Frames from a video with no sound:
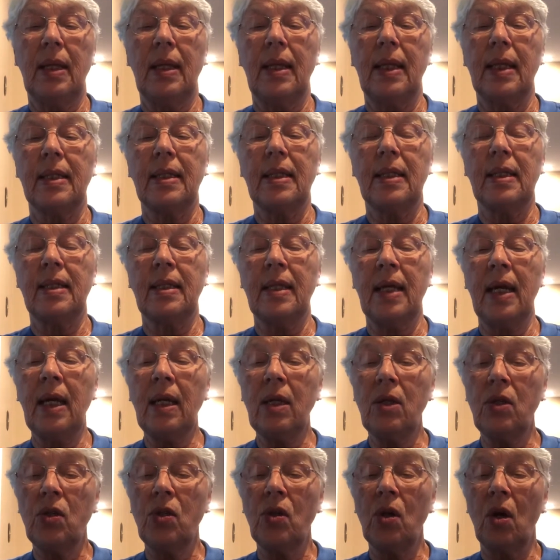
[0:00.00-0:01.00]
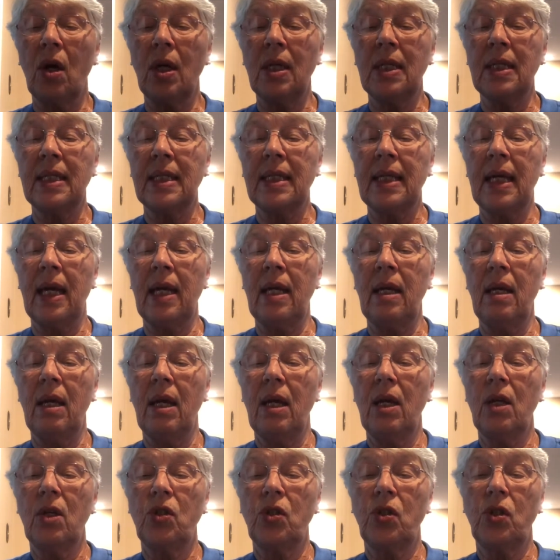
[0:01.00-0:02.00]
This is it, John said,
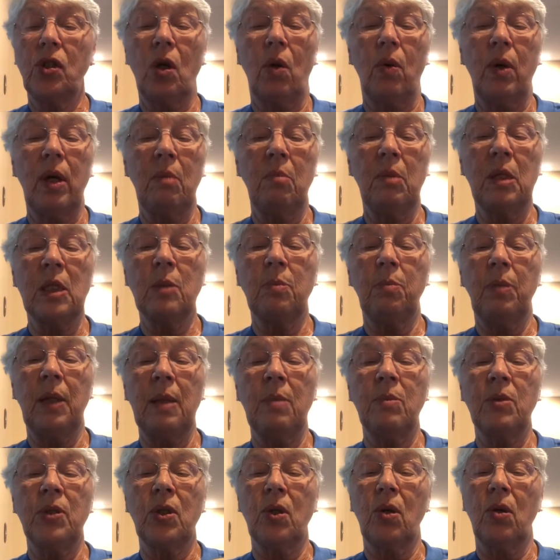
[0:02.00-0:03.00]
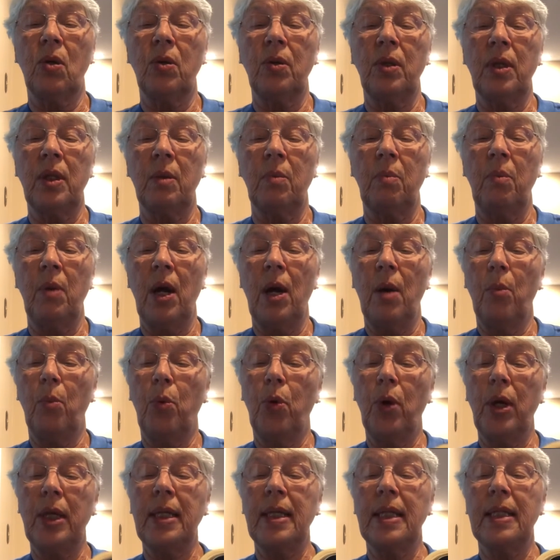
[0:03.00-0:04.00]
showing Miss Plimsoll the
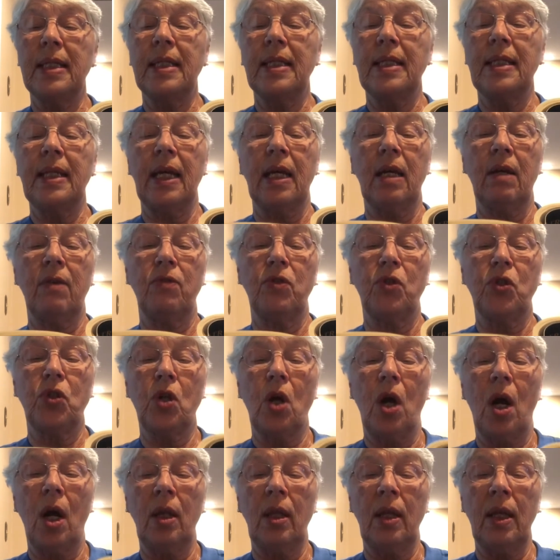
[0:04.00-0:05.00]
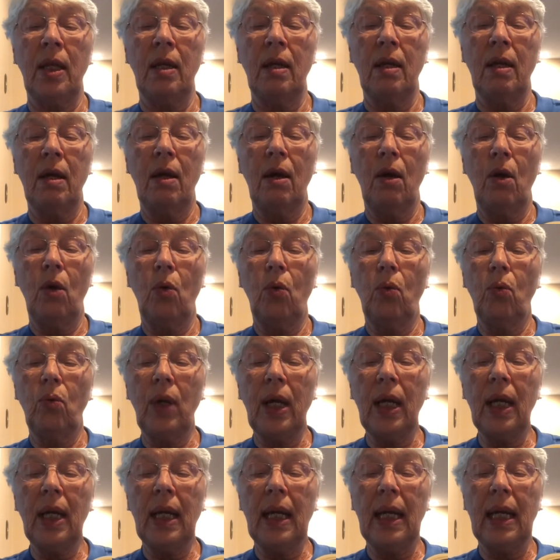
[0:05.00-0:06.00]
pointed stick of chocolate.
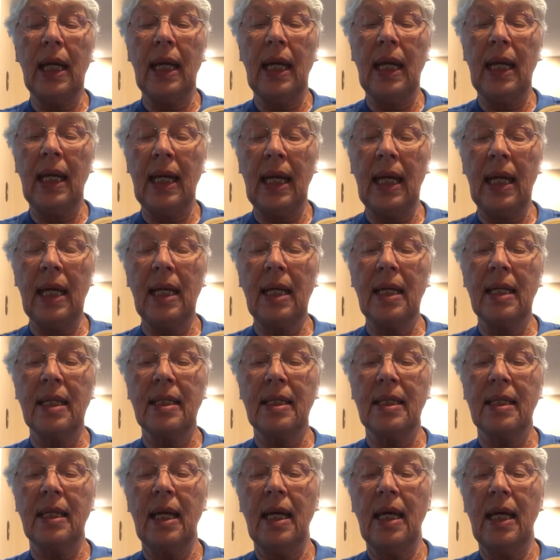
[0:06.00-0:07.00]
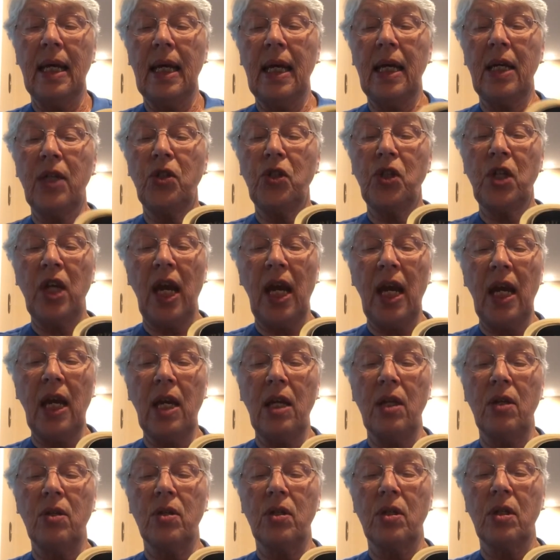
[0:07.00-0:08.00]
Really, it is. It
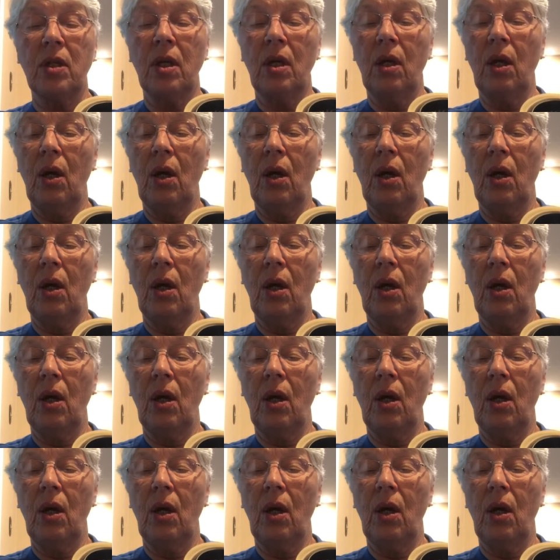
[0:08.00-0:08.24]
changed.